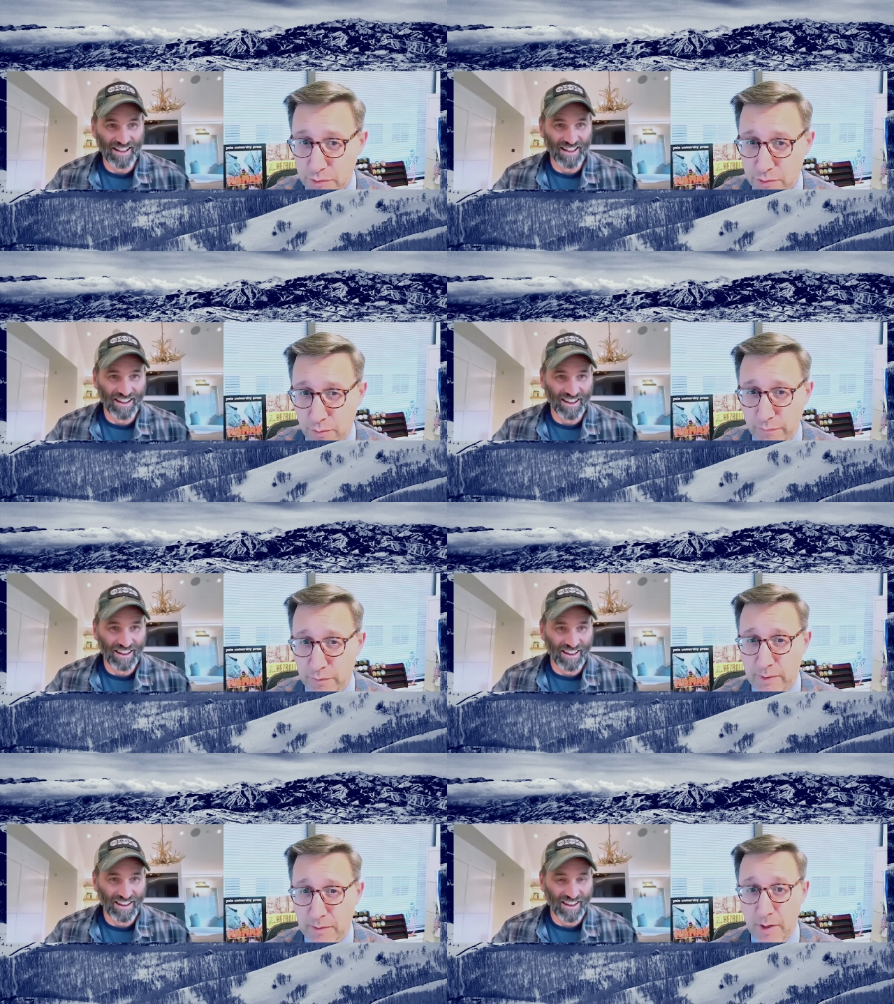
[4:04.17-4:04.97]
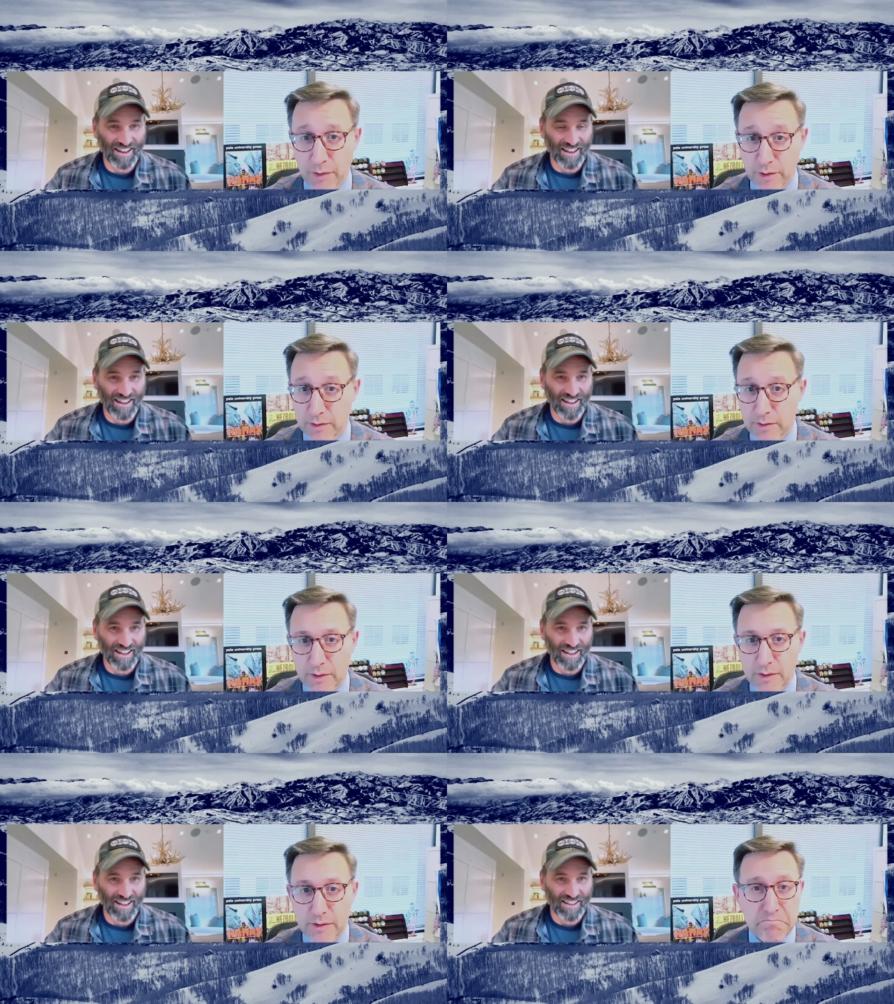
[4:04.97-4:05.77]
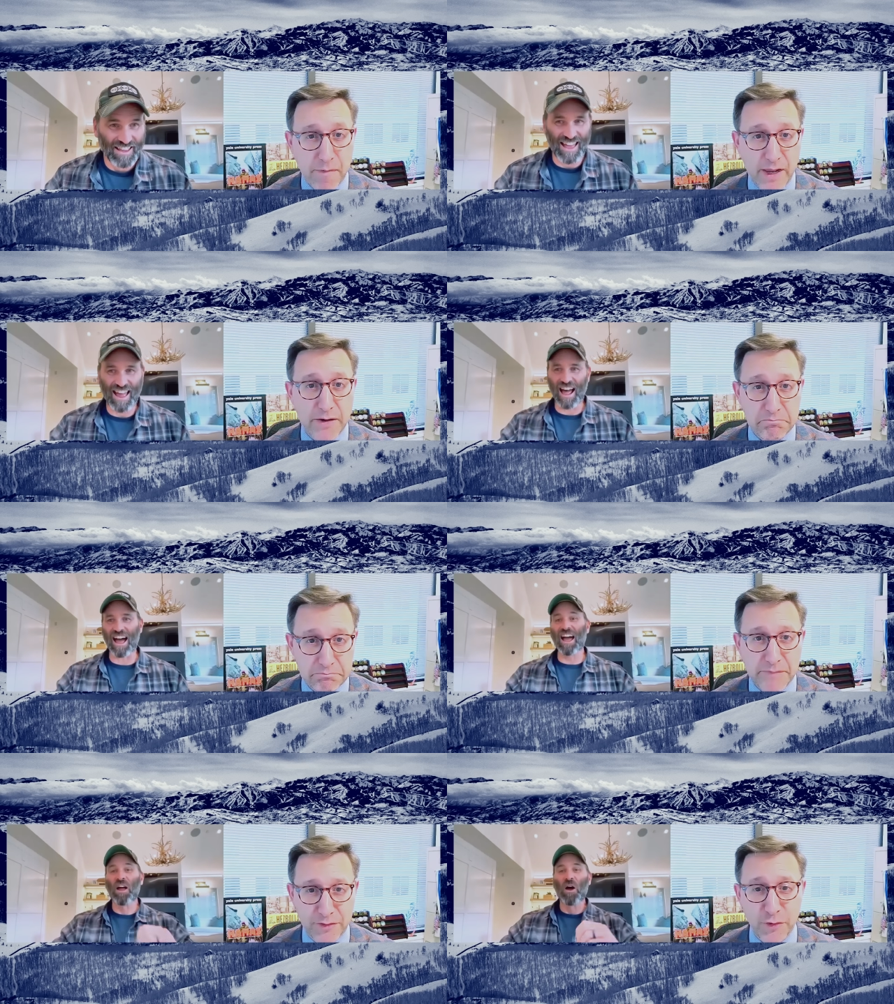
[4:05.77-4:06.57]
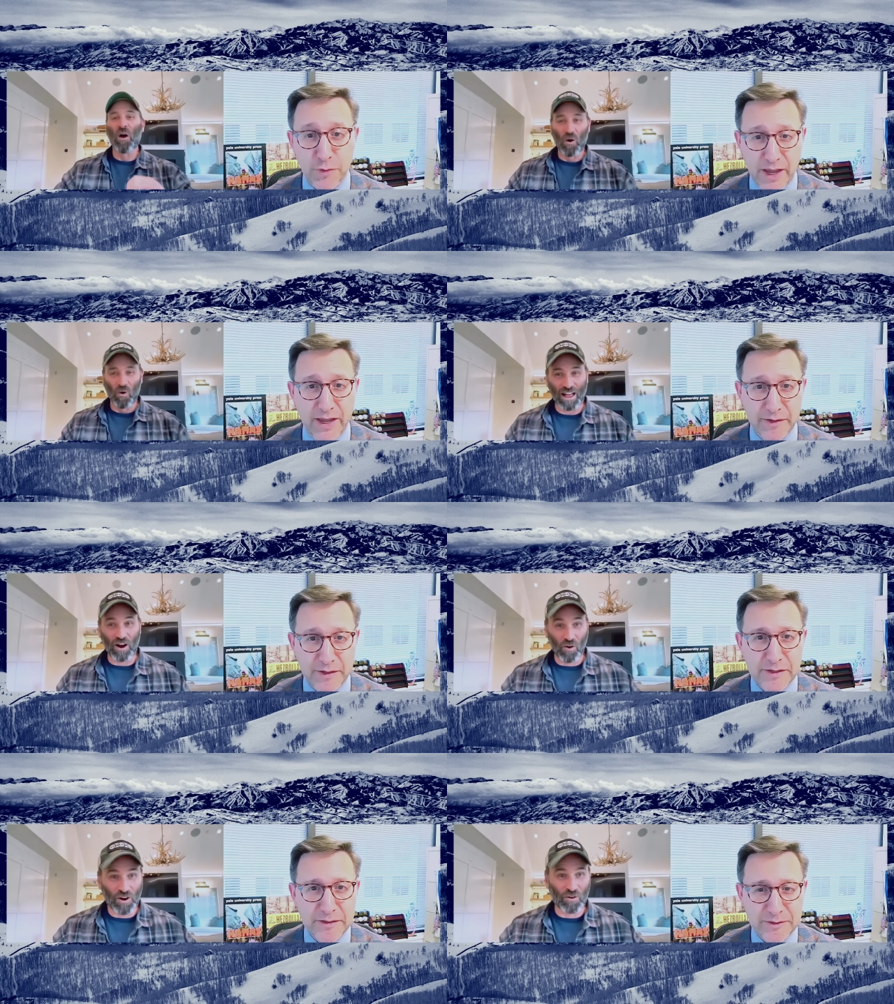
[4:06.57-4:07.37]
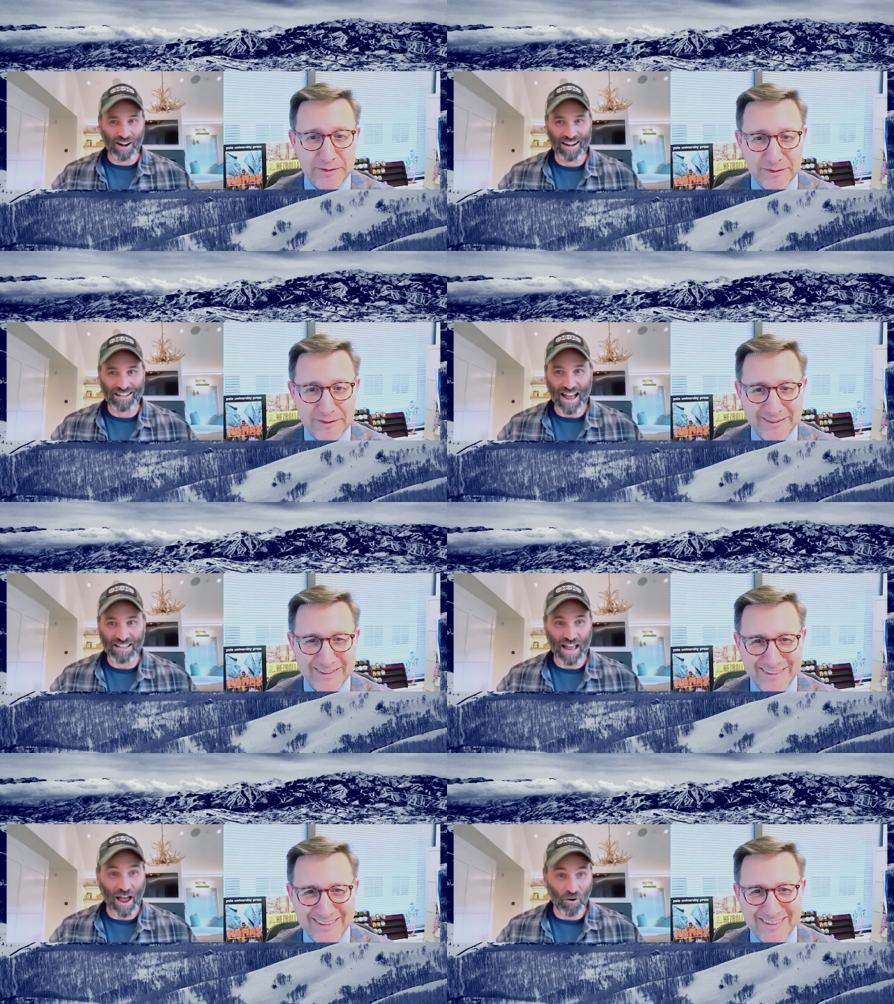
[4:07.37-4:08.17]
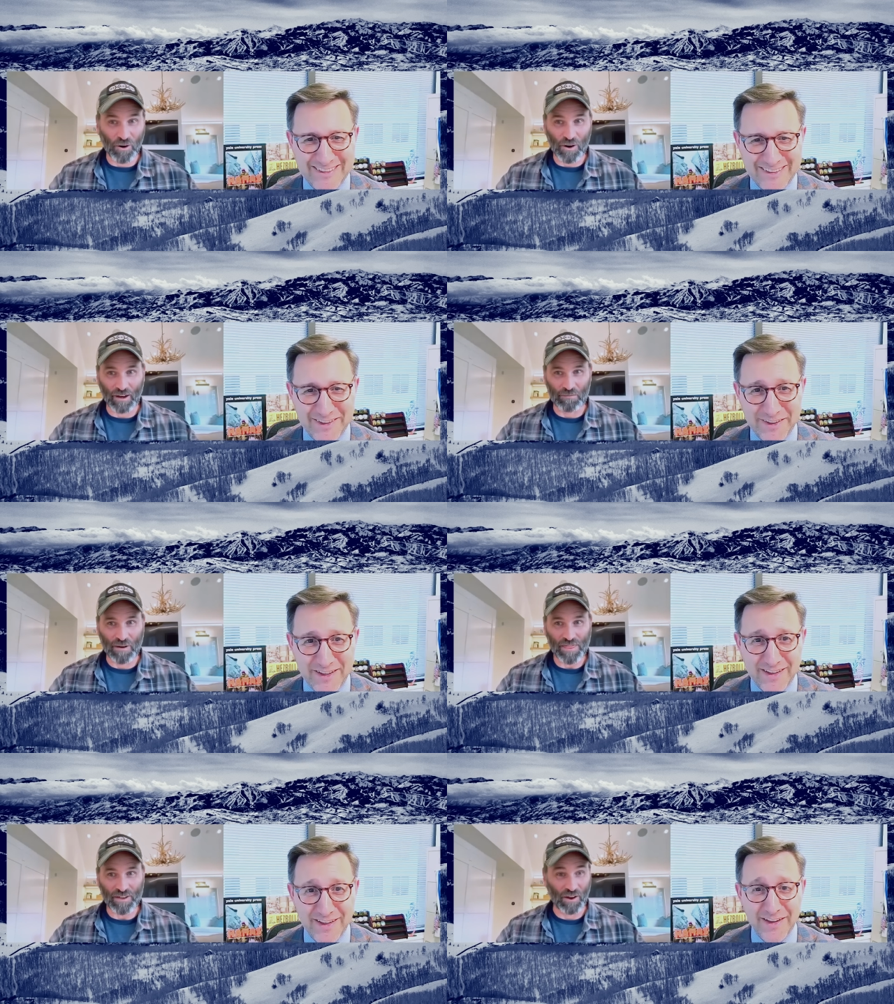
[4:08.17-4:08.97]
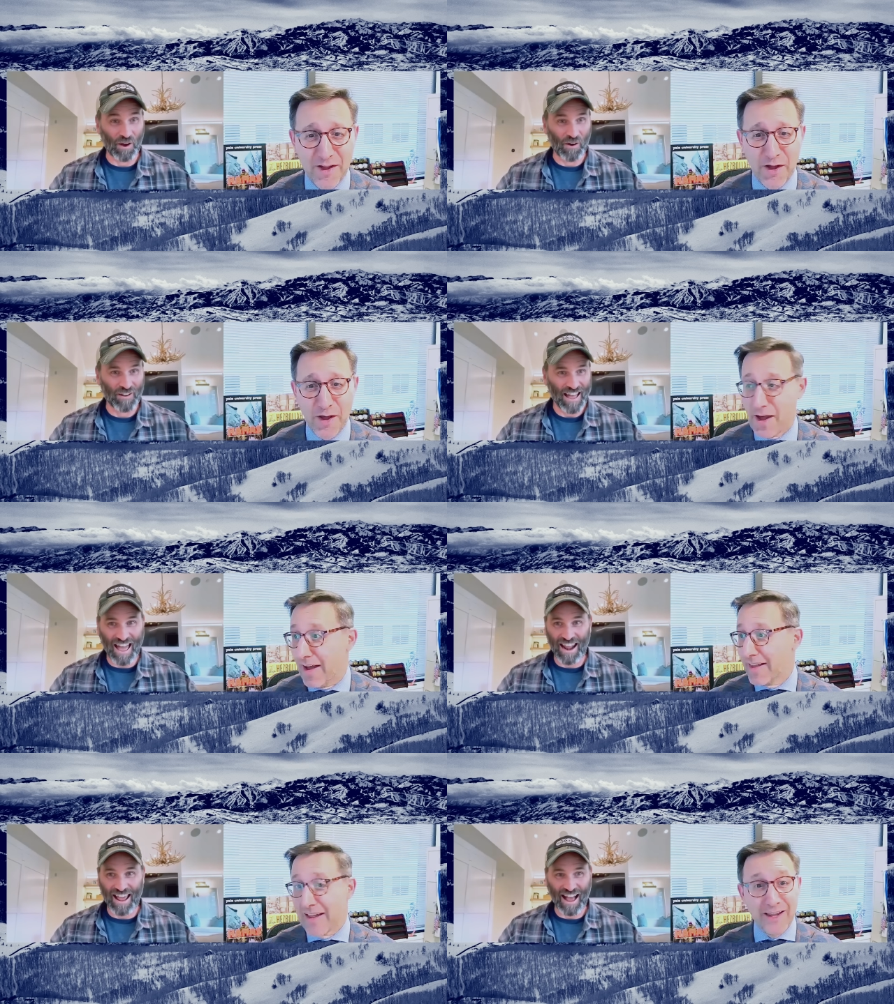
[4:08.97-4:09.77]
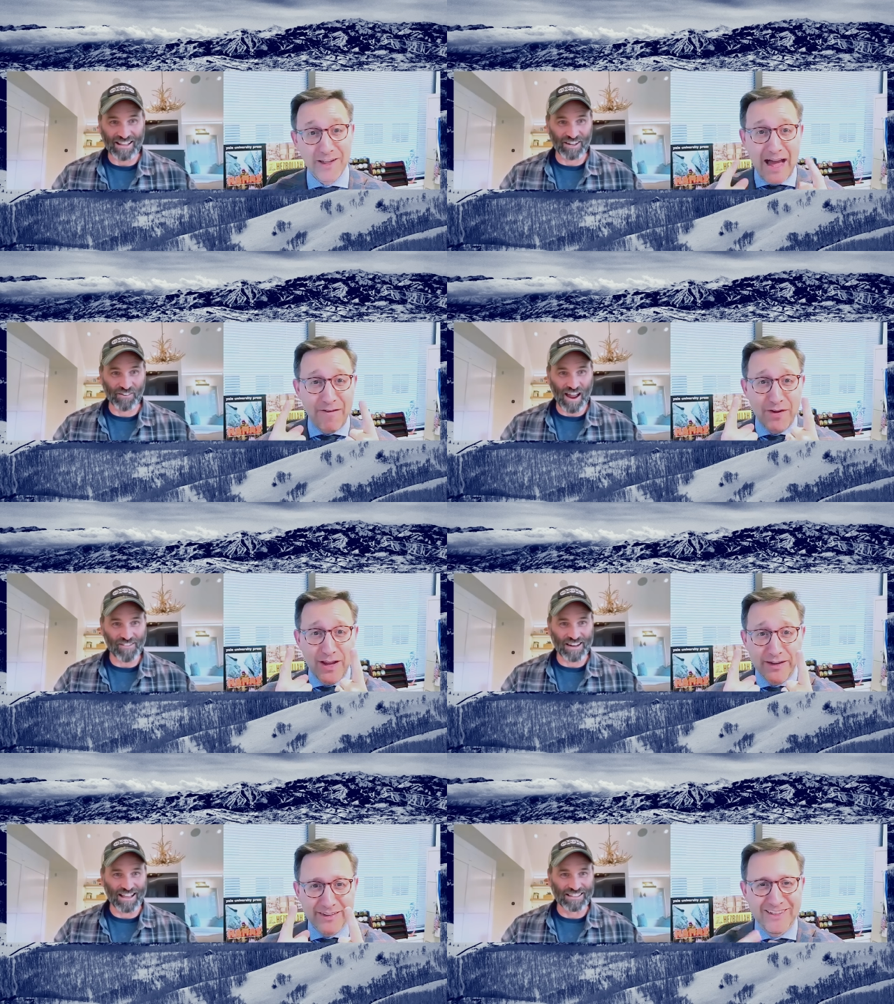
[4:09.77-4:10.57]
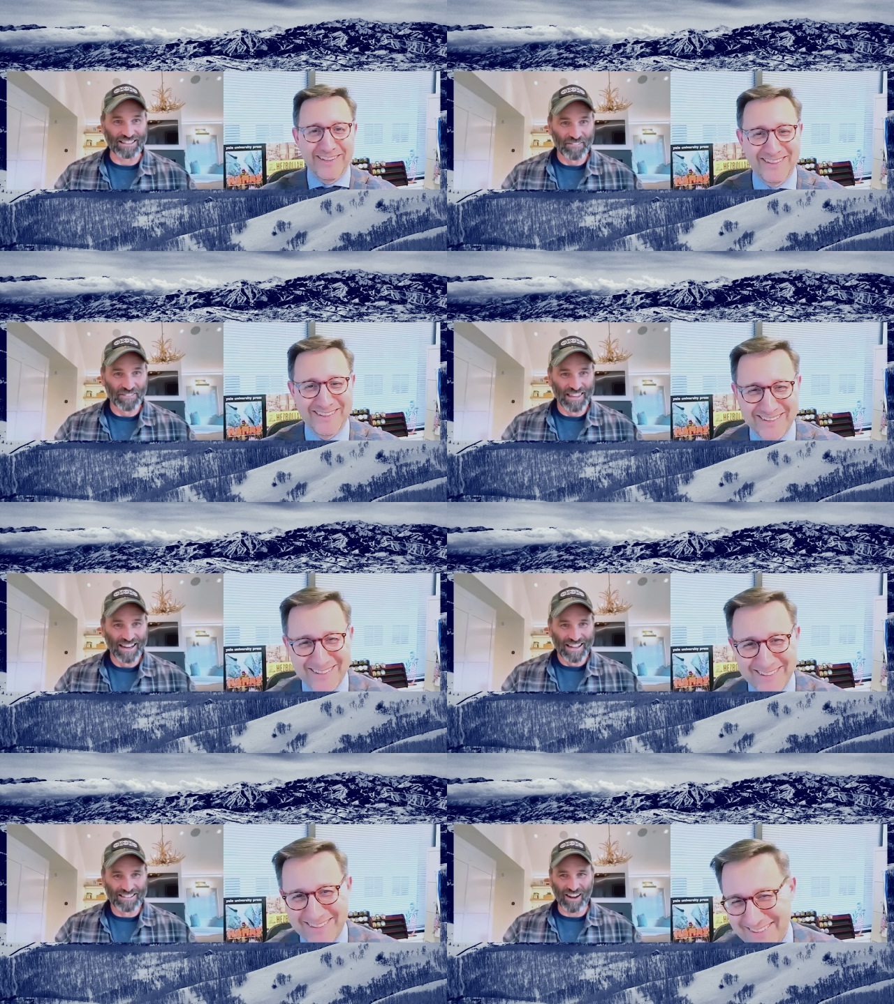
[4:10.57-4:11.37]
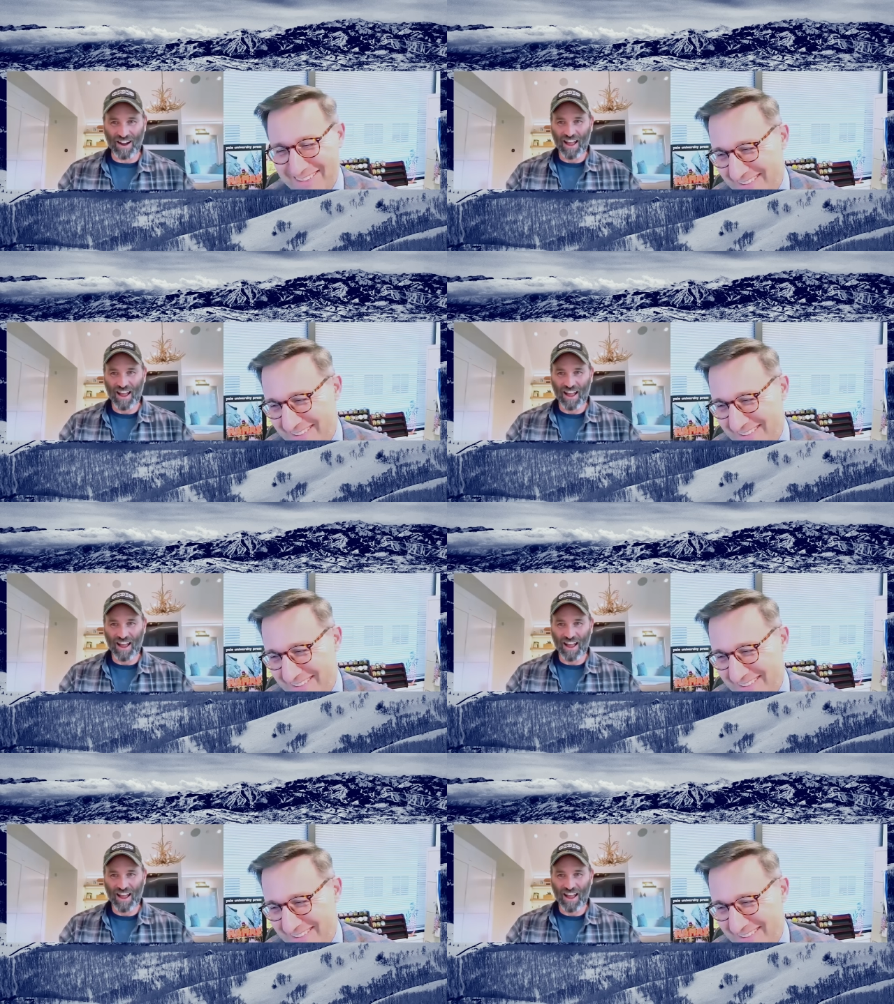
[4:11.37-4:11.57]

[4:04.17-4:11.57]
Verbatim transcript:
Speaker 1: that were sold are from my mother. And,
Speaker 2: okay. Well, I ordered one, and it hasn't. I ordered it like a month ago, and it hasn't I'm arrived yet.
Speaker 1: So